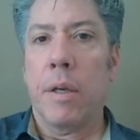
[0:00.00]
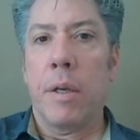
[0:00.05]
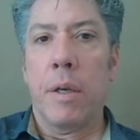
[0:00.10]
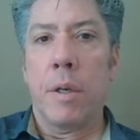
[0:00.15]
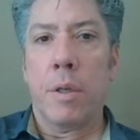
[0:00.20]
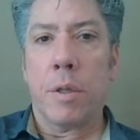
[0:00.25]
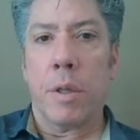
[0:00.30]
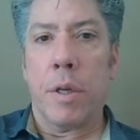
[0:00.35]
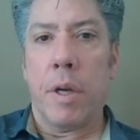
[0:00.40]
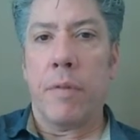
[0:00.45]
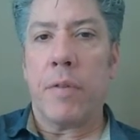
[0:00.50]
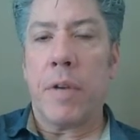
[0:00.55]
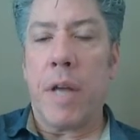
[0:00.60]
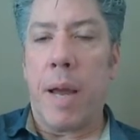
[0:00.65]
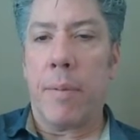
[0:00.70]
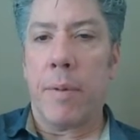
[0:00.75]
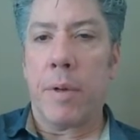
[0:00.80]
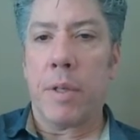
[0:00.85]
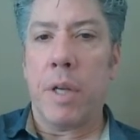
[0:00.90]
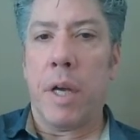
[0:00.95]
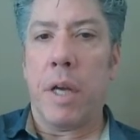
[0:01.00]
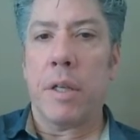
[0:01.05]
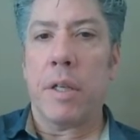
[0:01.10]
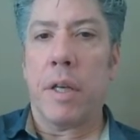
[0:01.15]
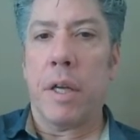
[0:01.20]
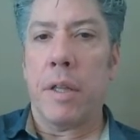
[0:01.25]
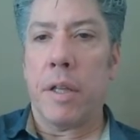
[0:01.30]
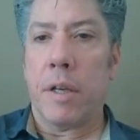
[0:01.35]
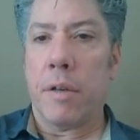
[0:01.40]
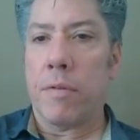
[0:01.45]
Sure enough, timer's not
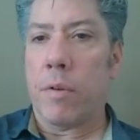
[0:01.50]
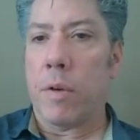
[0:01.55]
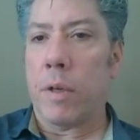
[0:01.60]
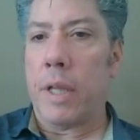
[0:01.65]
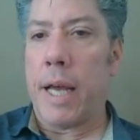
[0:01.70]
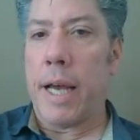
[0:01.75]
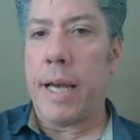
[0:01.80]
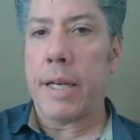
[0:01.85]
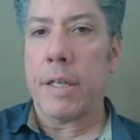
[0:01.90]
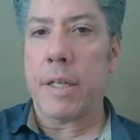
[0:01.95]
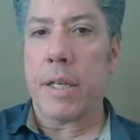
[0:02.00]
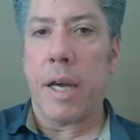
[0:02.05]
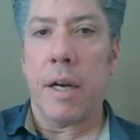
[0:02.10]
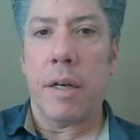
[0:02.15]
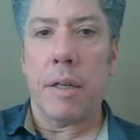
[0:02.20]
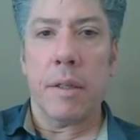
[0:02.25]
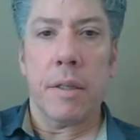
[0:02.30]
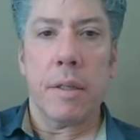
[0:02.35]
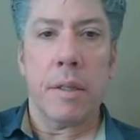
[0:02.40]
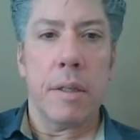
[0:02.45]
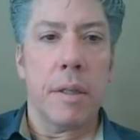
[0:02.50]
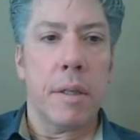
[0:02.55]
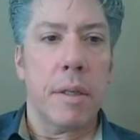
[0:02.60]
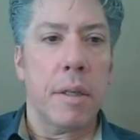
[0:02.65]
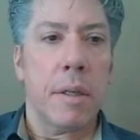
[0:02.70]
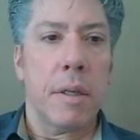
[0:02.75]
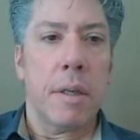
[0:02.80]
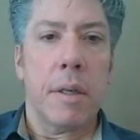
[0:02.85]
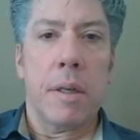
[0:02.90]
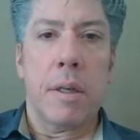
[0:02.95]
done, therefore light is out.
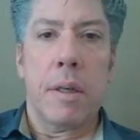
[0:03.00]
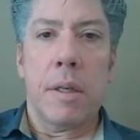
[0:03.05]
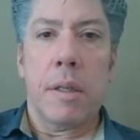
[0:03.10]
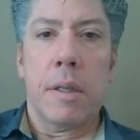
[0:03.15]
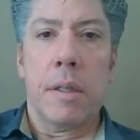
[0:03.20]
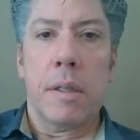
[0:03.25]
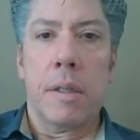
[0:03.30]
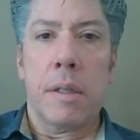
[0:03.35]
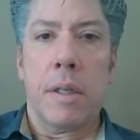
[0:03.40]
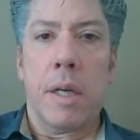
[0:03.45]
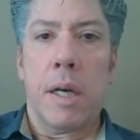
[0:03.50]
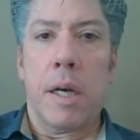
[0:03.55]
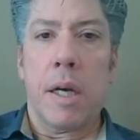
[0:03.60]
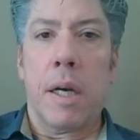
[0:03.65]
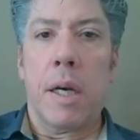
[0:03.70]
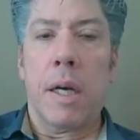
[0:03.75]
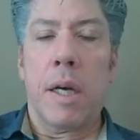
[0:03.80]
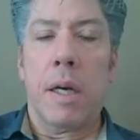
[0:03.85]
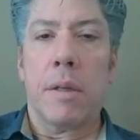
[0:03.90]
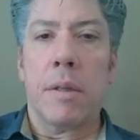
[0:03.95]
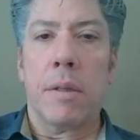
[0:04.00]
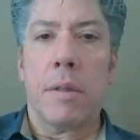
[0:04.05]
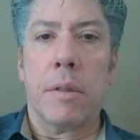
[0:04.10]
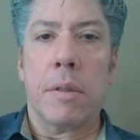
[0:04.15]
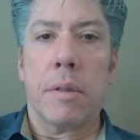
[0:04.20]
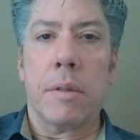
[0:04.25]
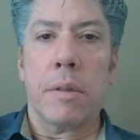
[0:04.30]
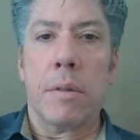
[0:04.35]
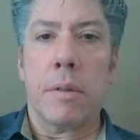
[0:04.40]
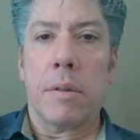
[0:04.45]
Uh,
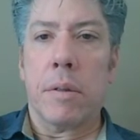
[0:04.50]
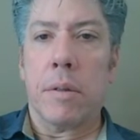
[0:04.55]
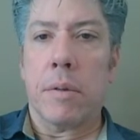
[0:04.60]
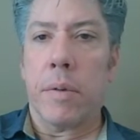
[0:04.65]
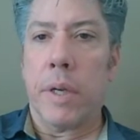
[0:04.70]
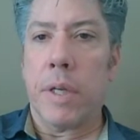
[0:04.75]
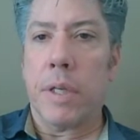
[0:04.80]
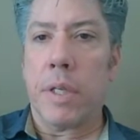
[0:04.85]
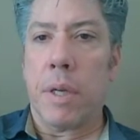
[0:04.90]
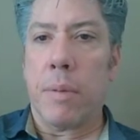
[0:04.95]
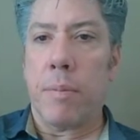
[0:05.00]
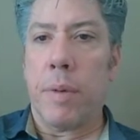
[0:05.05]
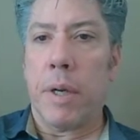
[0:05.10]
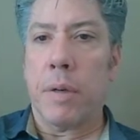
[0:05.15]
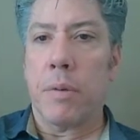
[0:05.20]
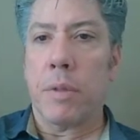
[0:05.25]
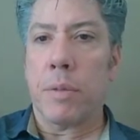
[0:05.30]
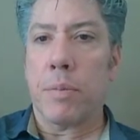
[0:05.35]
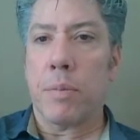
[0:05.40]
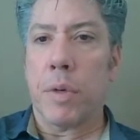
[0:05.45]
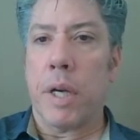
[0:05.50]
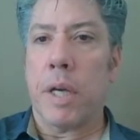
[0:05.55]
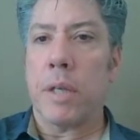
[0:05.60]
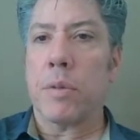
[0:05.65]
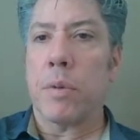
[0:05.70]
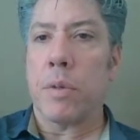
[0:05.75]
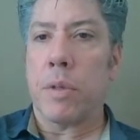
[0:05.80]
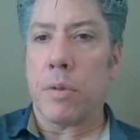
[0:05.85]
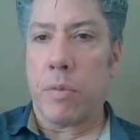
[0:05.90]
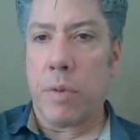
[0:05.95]
the reset button was
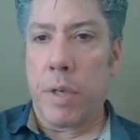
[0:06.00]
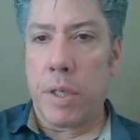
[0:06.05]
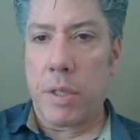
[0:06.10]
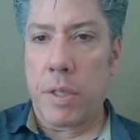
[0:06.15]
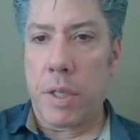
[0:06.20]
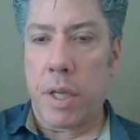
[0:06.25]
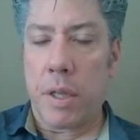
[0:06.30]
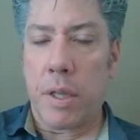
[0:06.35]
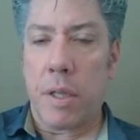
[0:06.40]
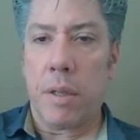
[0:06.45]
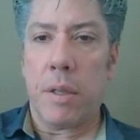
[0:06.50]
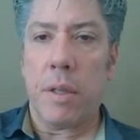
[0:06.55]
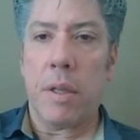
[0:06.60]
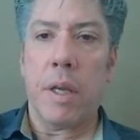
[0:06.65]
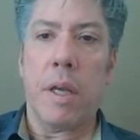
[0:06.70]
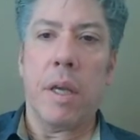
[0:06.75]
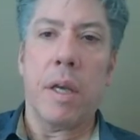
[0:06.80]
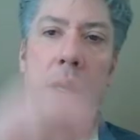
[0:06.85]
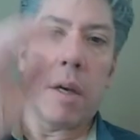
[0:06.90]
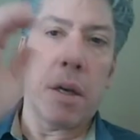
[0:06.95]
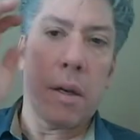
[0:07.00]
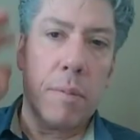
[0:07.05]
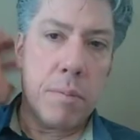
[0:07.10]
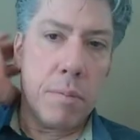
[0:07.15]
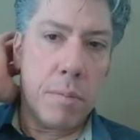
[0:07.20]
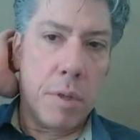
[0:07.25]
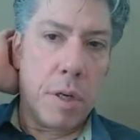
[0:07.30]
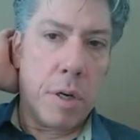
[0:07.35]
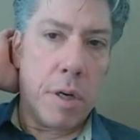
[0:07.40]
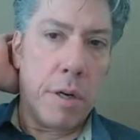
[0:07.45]
pressed, which reset the, the uh,
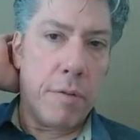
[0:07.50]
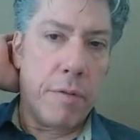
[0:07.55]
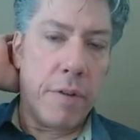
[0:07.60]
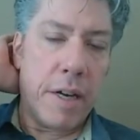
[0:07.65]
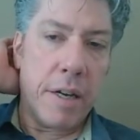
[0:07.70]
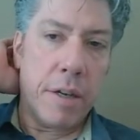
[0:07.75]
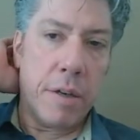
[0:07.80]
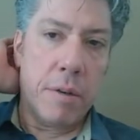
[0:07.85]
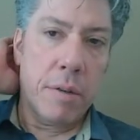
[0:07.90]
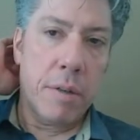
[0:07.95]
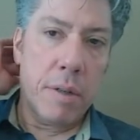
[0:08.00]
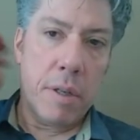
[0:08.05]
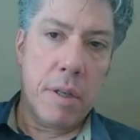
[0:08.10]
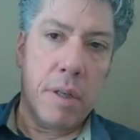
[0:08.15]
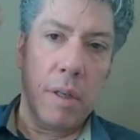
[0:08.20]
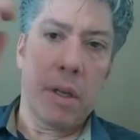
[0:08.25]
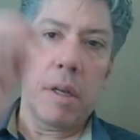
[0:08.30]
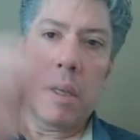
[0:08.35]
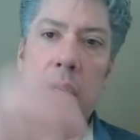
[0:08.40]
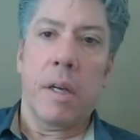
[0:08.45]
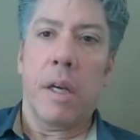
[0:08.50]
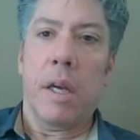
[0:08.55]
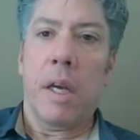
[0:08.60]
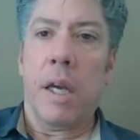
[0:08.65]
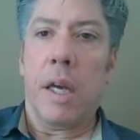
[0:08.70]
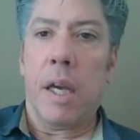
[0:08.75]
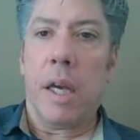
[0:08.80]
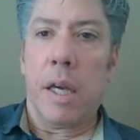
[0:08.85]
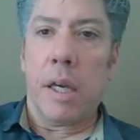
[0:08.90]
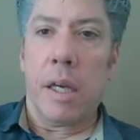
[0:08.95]
current value,
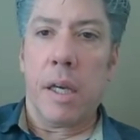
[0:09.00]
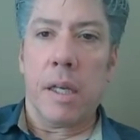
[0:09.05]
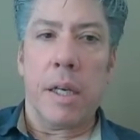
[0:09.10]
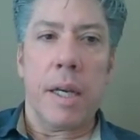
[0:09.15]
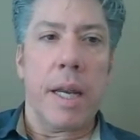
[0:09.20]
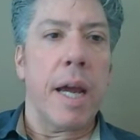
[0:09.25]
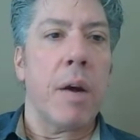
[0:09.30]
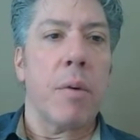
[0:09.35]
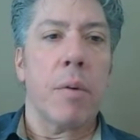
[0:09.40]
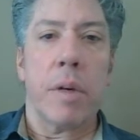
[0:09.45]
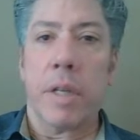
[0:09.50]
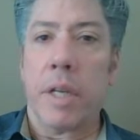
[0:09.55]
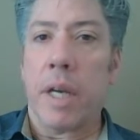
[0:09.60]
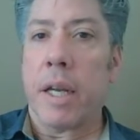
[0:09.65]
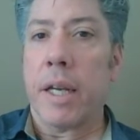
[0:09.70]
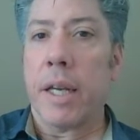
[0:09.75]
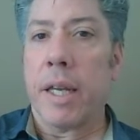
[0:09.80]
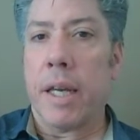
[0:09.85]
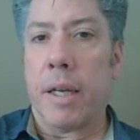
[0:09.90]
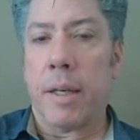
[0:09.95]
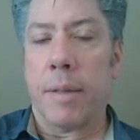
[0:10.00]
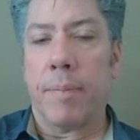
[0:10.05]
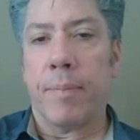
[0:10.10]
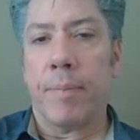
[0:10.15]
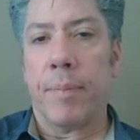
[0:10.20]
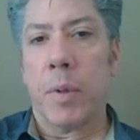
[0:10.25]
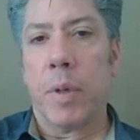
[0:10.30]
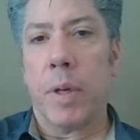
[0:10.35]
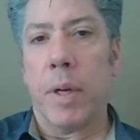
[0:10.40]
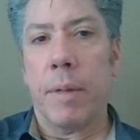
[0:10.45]
and now we're done again.
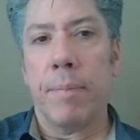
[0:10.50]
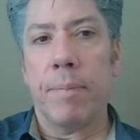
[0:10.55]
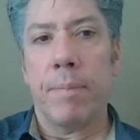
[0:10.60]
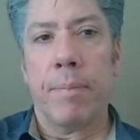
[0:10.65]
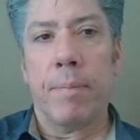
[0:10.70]
Okay.